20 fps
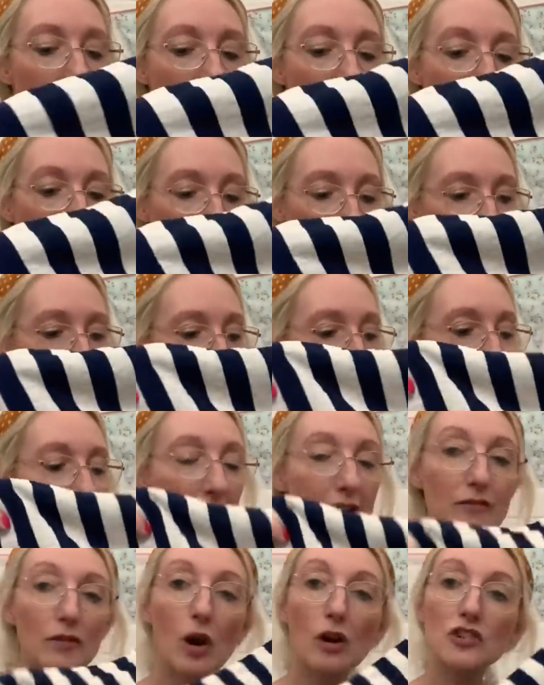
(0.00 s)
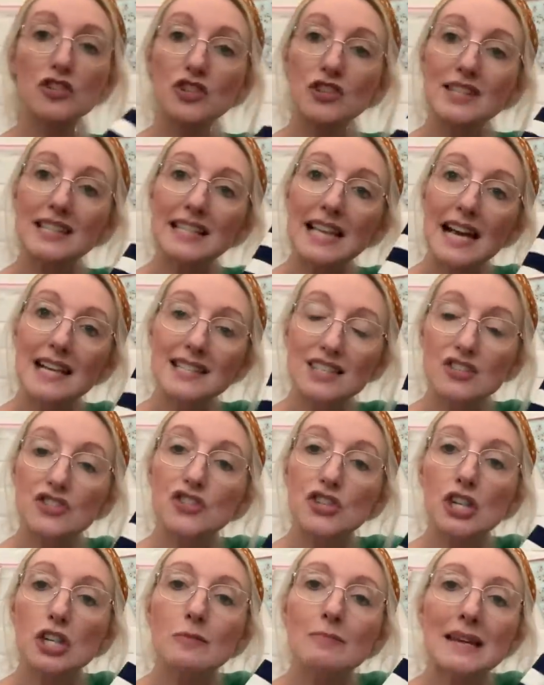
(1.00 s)
I think I've got just less than
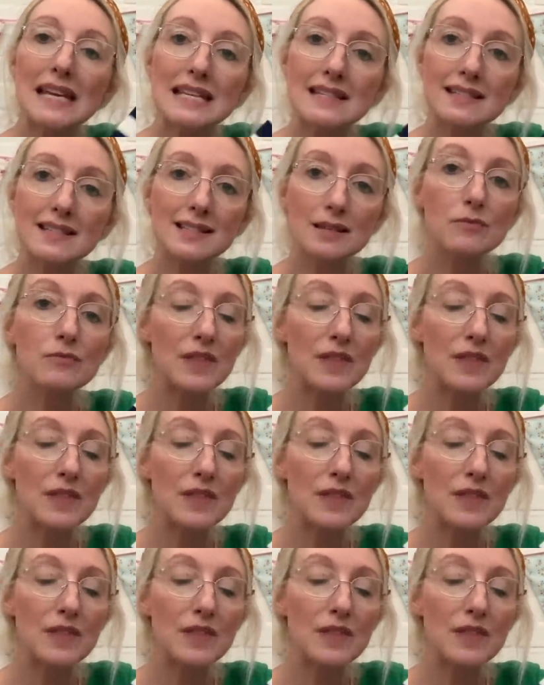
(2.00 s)
2 meters of